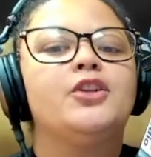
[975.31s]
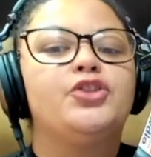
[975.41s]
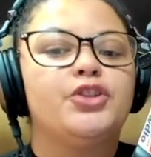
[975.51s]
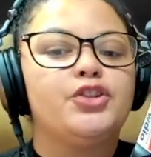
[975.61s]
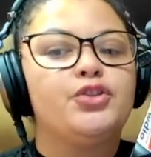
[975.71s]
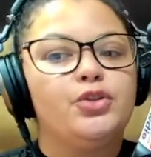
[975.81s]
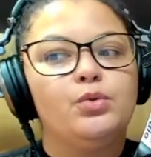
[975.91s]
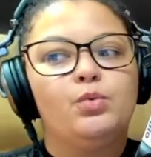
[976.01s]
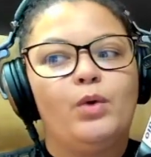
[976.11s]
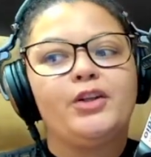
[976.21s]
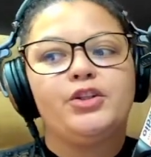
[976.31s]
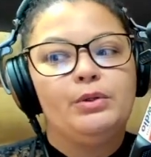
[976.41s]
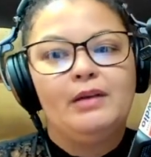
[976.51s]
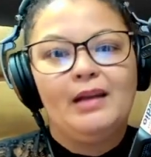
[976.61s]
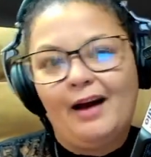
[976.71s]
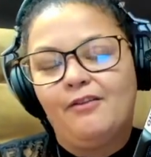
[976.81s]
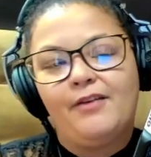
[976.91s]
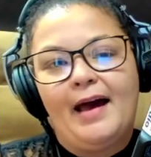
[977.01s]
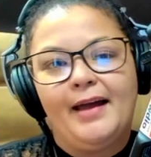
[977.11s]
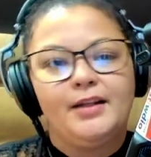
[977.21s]
just do what you love
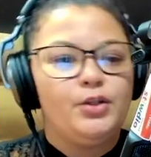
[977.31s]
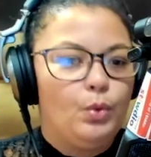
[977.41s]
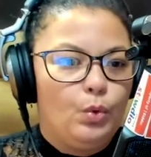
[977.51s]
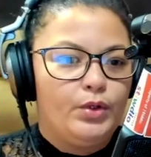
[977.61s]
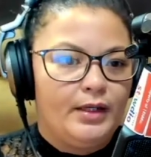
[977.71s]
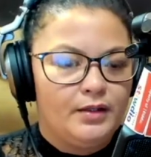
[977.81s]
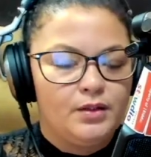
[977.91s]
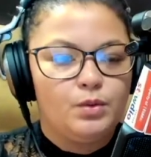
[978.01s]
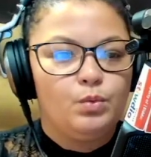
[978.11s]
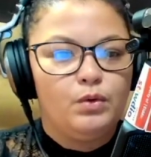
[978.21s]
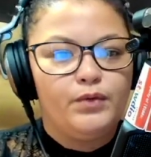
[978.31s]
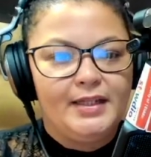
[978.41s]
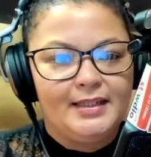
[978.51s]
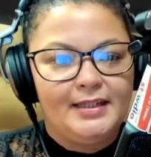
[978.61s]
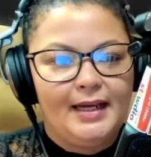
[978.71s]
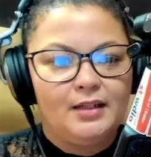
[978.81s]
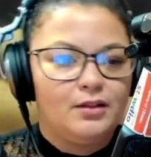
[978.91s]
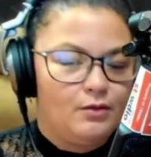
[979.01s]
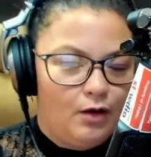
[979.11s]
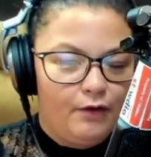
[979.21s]
and your audience will resonate,
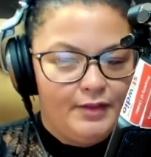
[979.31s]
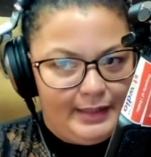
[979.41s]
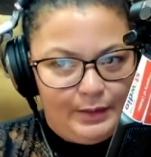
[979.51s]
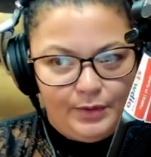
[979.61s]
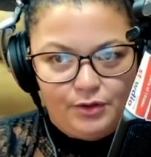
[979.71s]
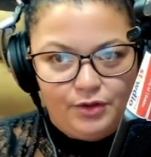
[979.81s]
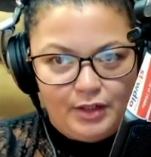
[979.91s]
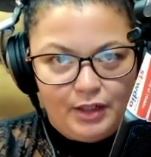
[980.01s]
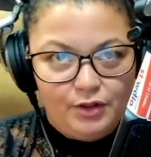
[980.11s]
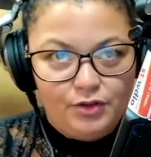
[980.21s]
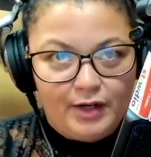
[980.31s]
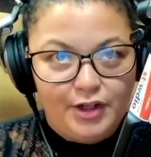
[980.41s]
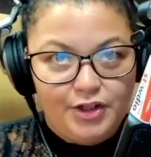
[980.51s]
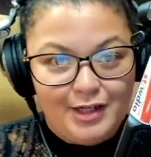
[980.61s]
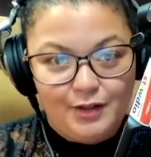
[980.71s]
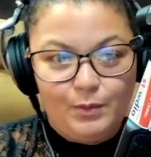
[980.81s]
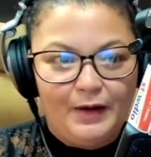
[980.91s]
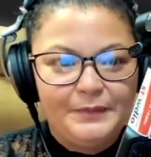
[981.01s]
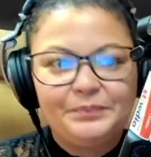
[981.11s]
obviously, with strategy as well.